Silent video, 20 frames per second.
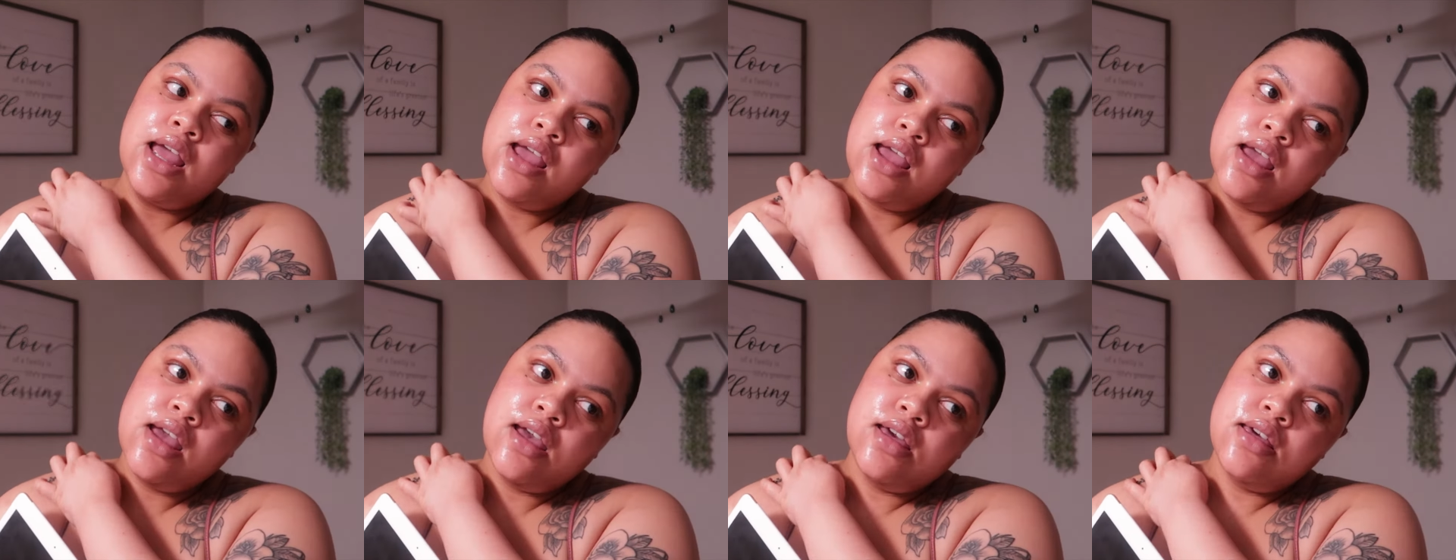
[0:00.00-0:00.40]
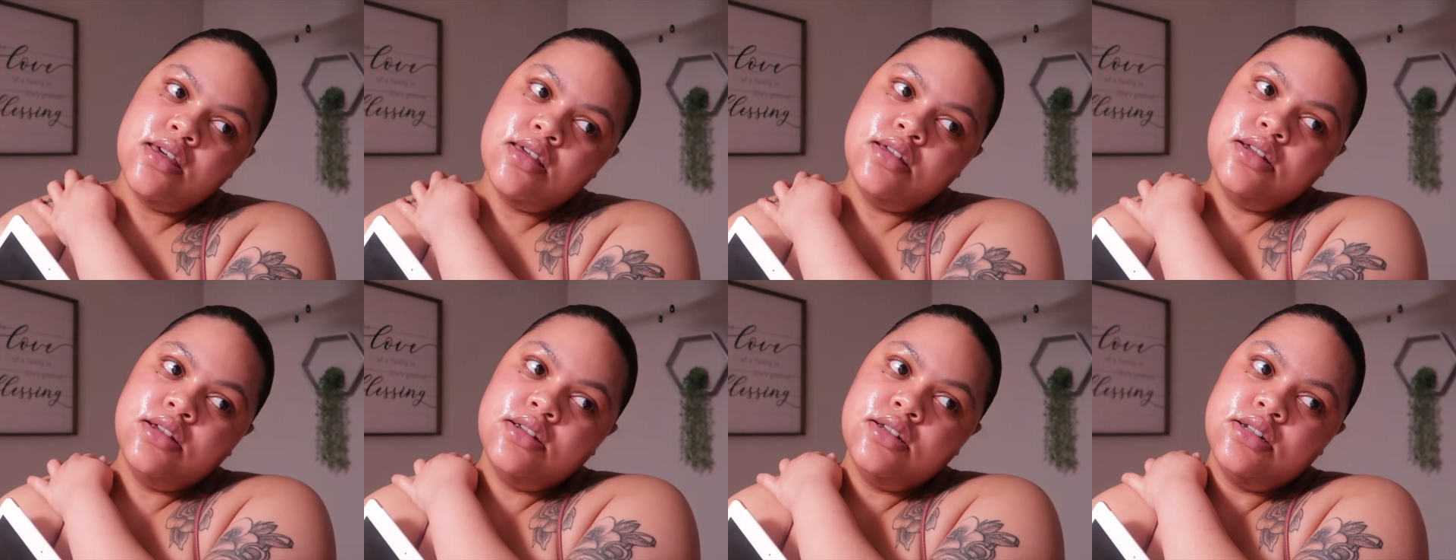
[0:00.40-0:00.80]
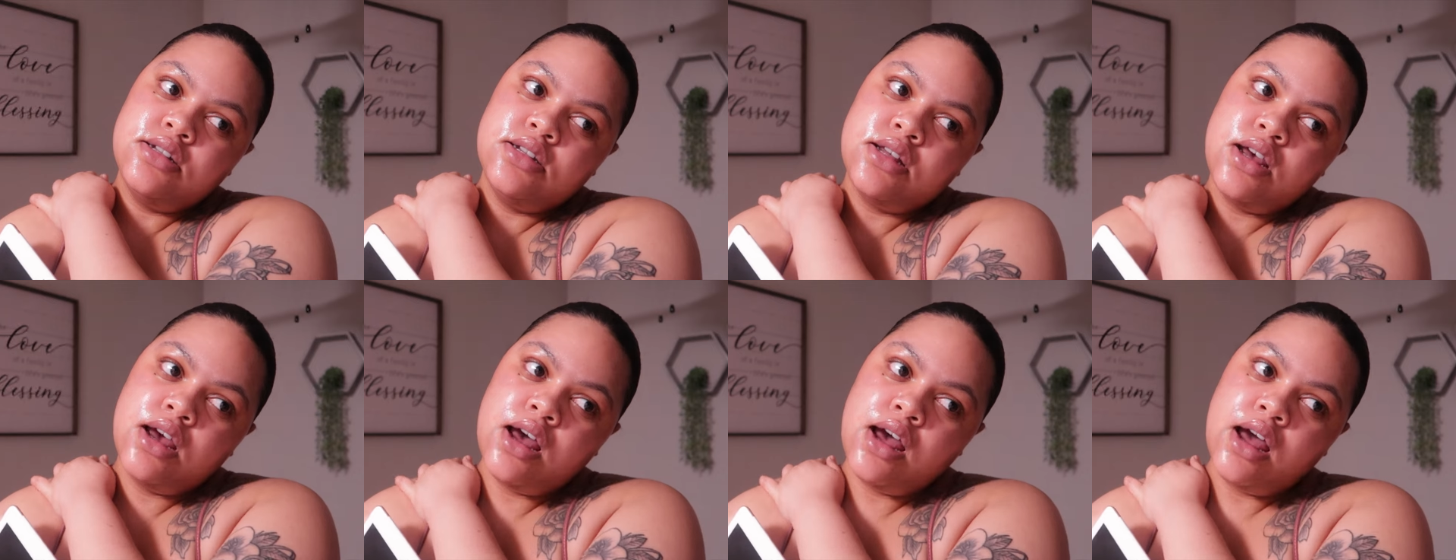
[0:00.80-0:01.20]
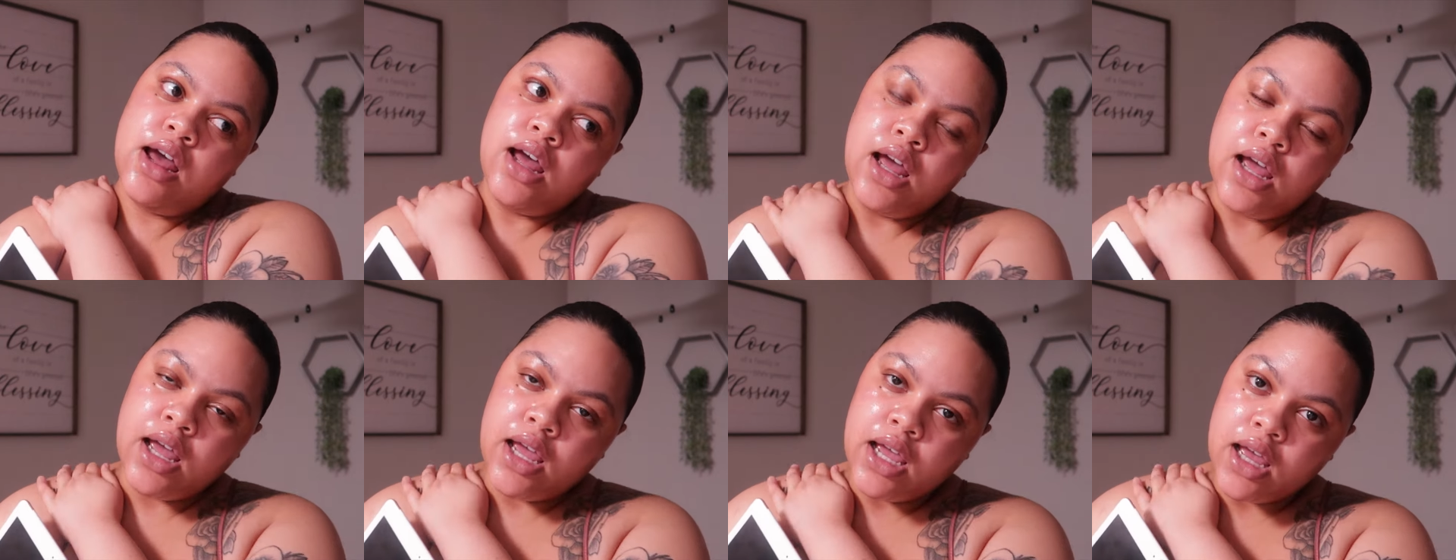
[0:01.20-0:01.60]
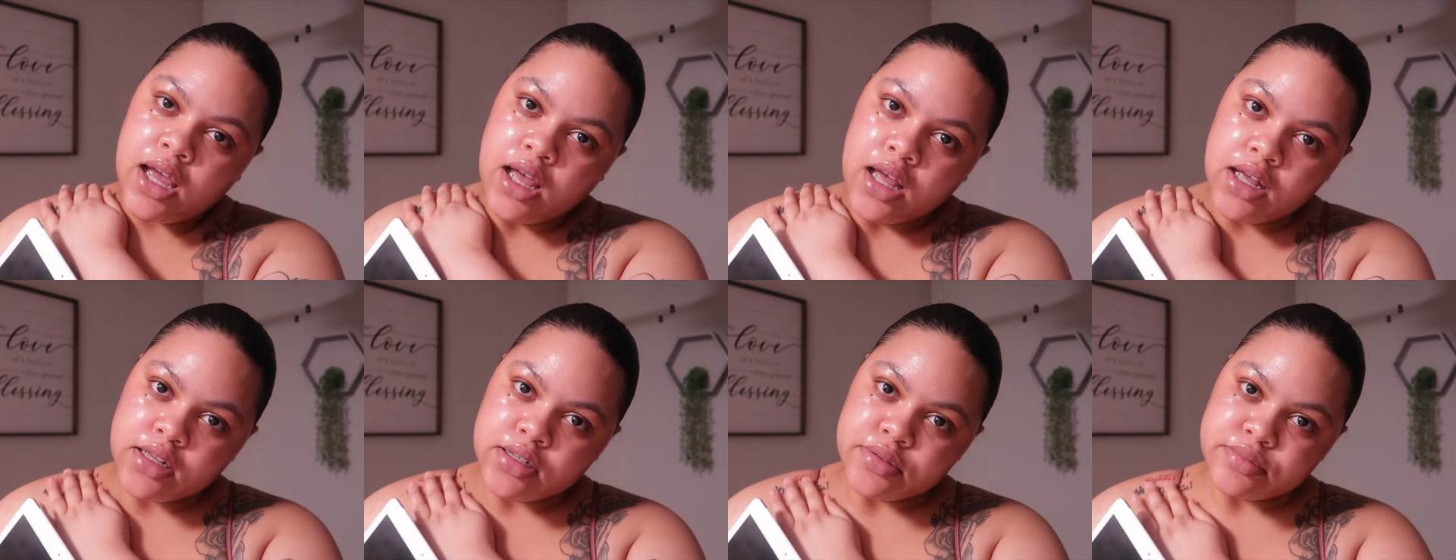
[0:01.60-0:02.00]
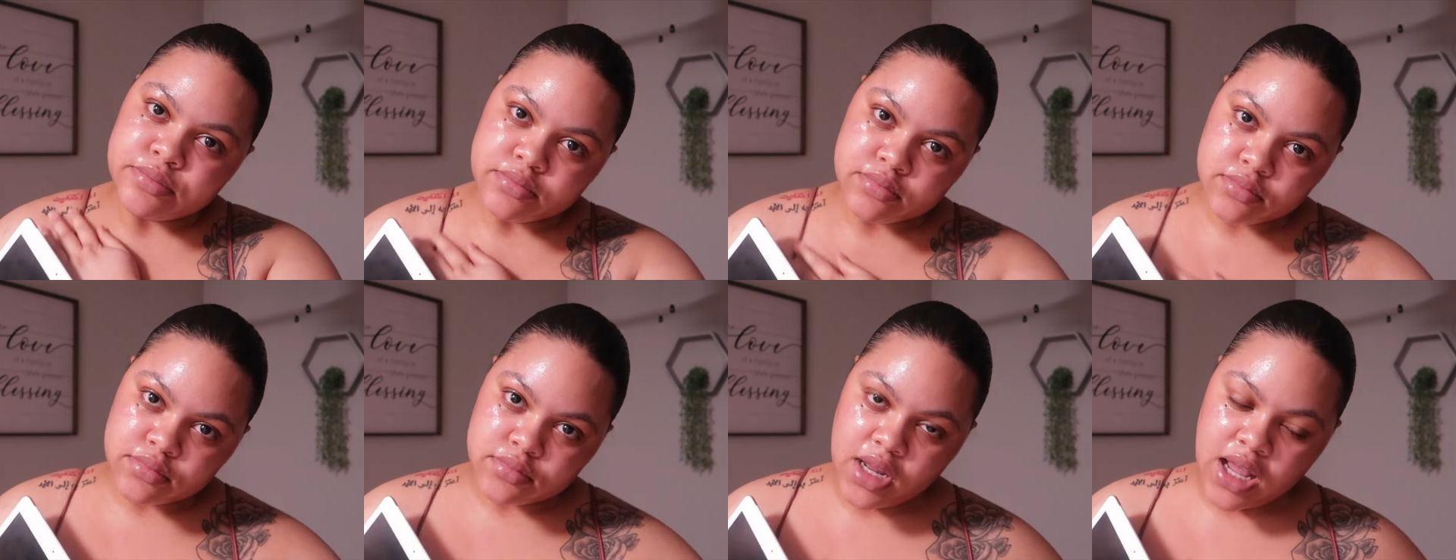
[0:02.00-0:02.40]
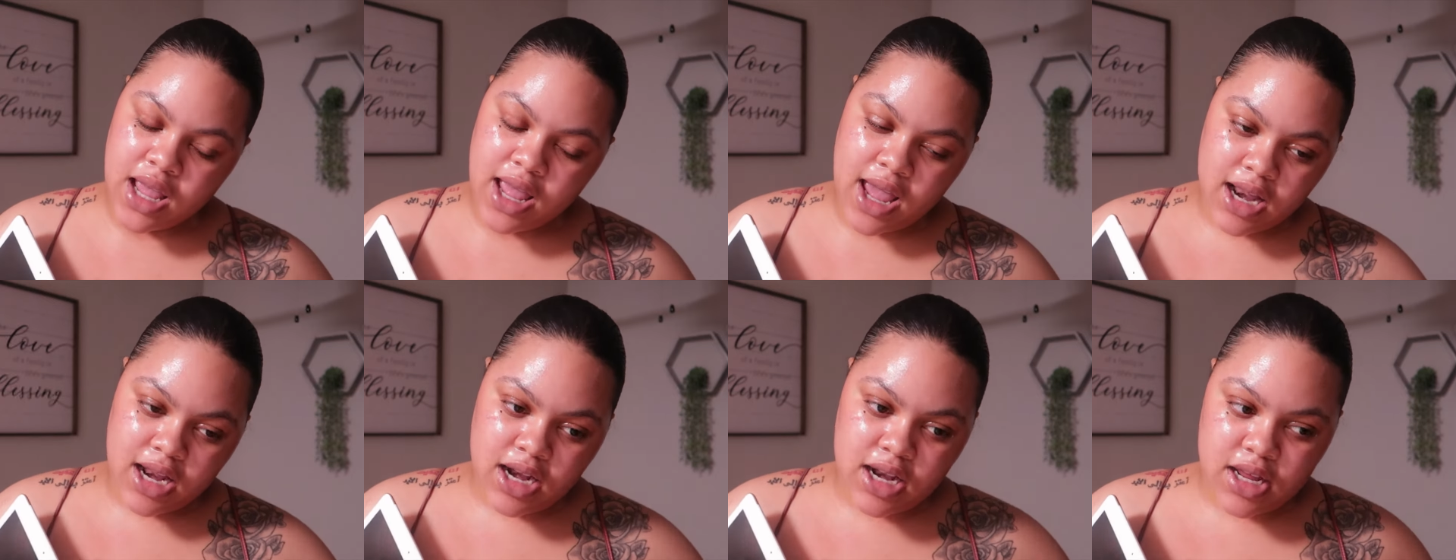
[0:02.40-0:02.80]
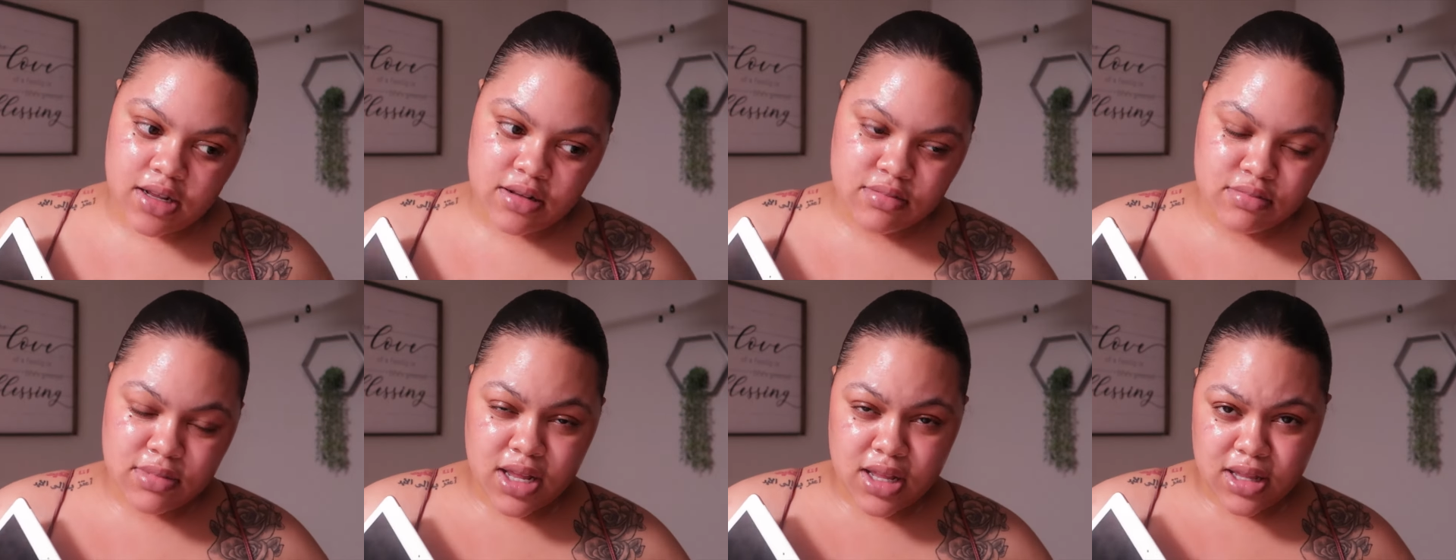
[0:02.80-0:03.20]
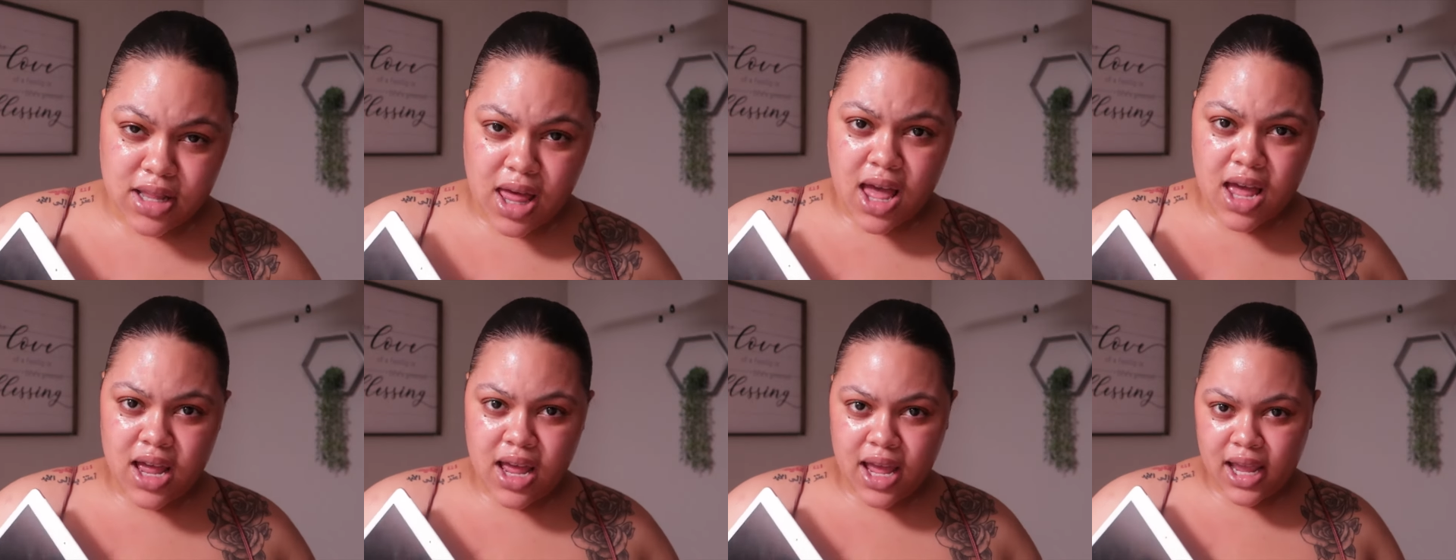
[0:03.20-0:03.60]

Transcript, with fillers: And I um, edited a lot.